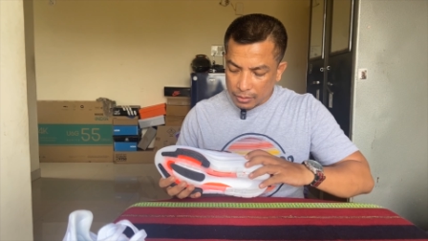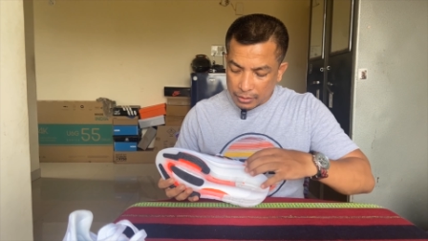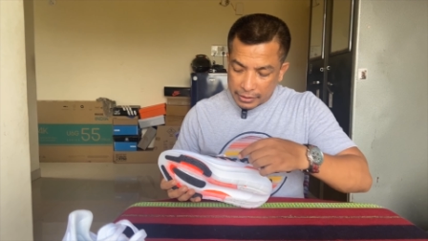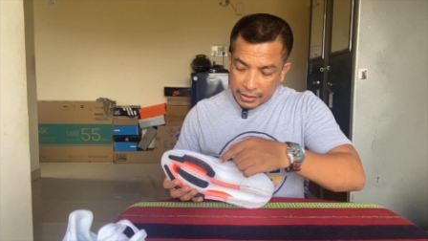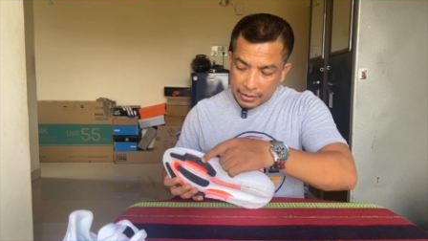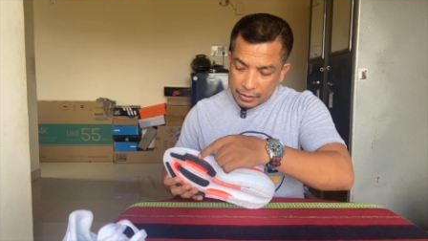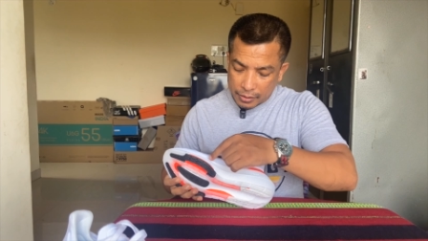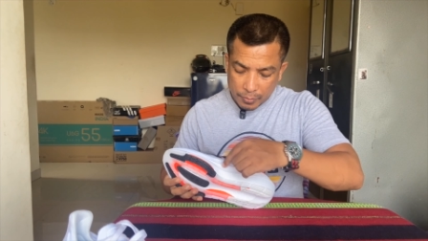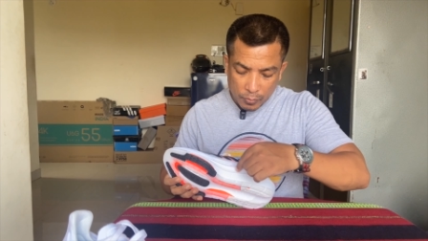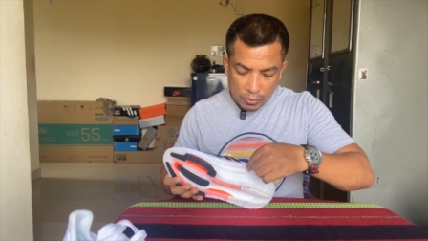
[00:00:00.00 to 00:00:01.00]
There are
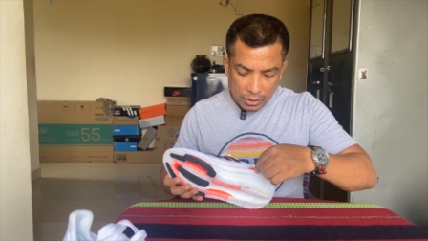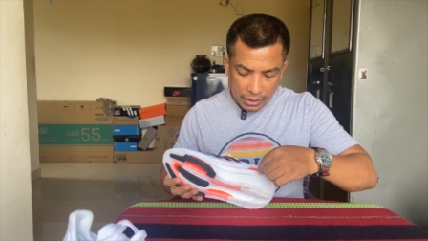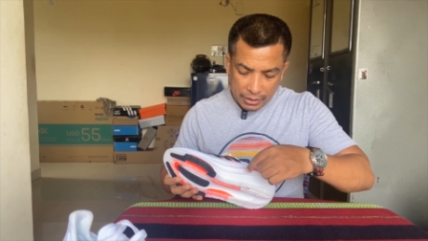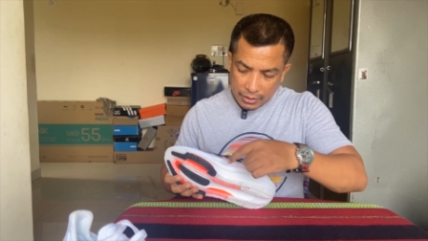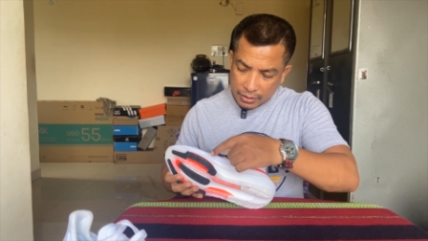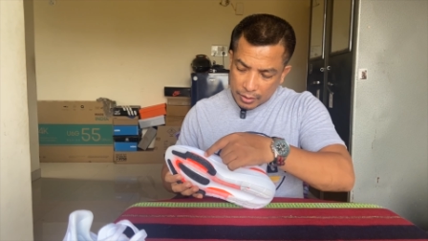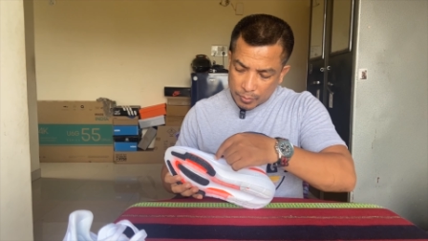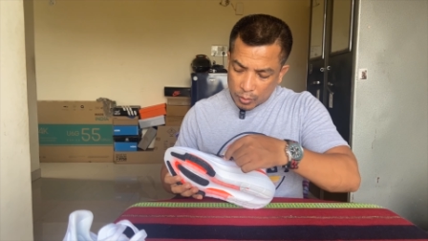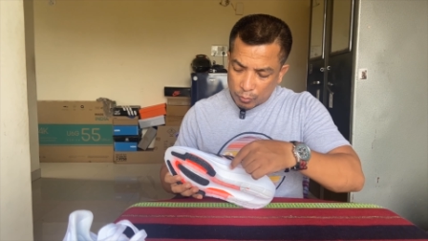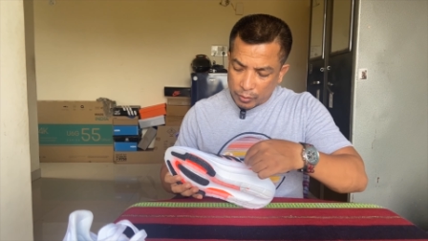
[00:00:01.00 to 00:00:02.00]
small lines, there are
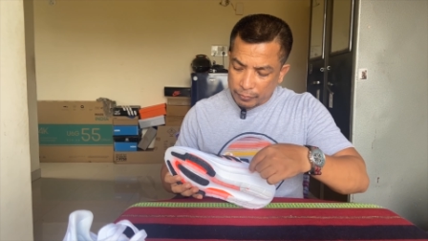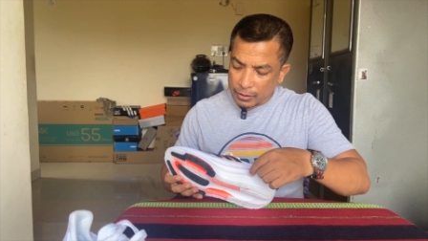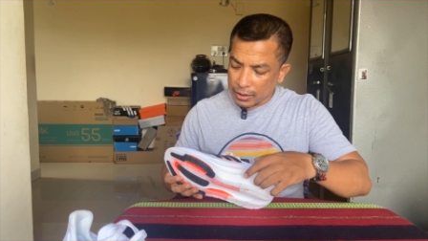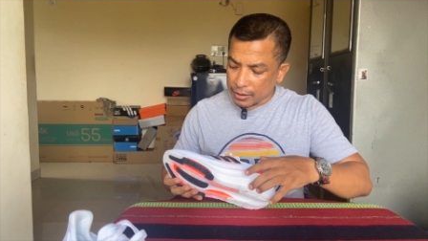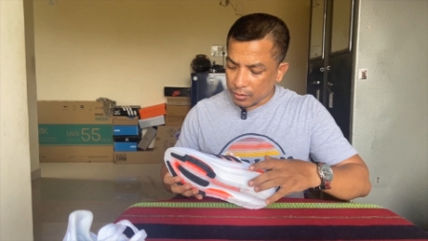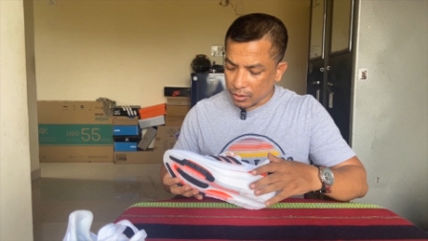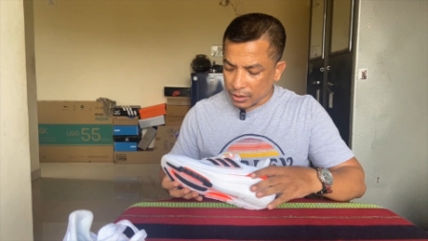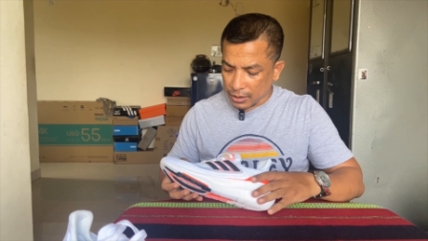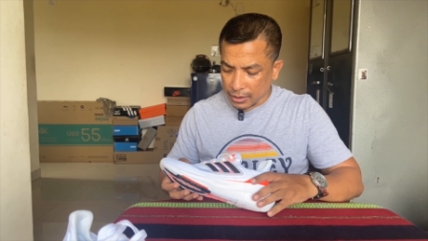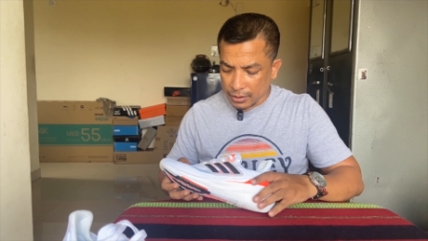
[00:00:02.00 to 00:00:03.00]
small wavy lines on the
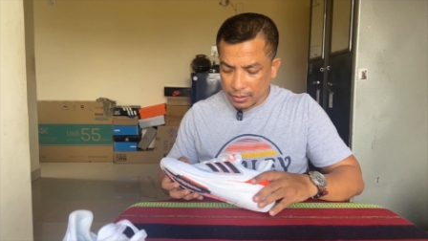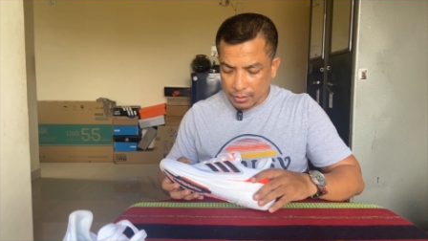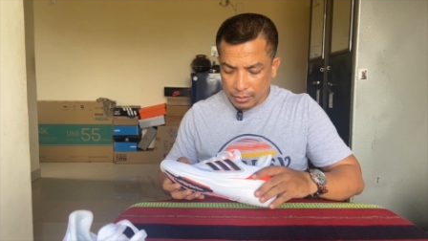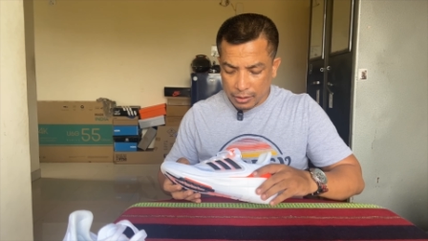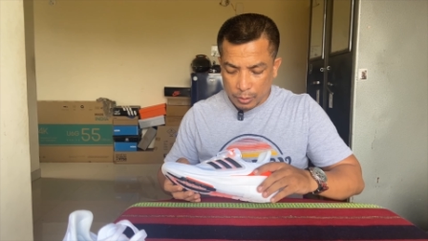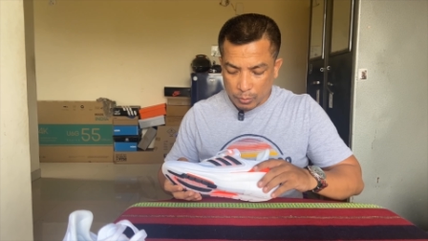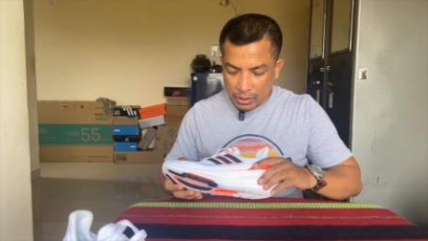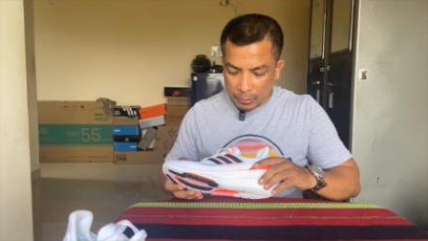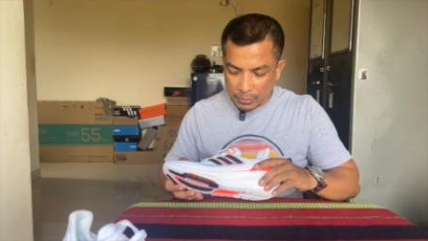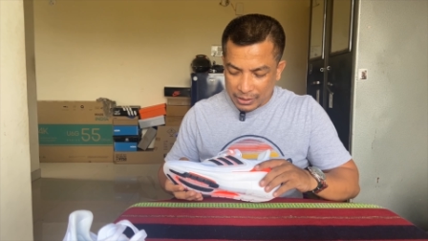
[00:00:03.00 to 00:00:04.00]
sides. That's
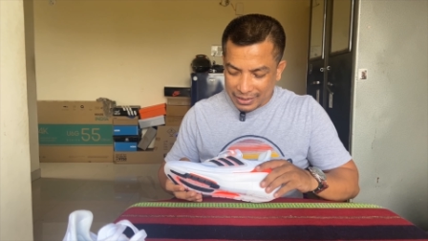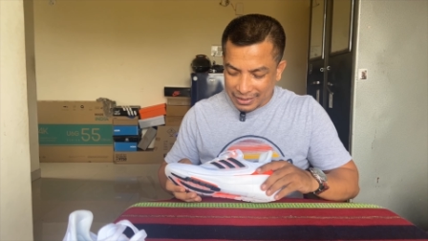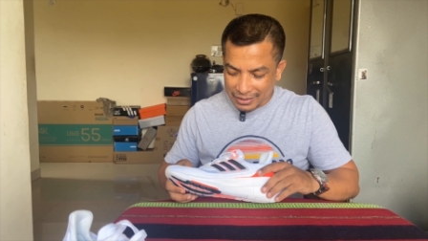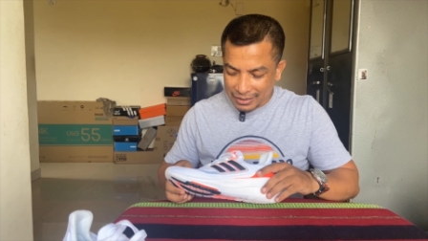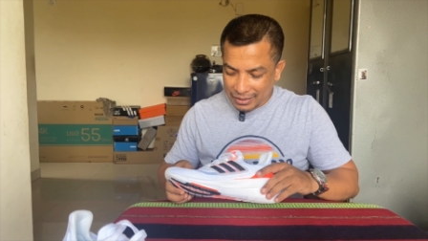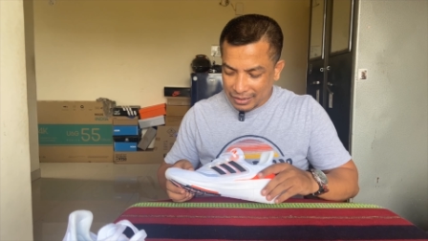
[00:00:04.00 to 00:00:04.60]
what I was saying.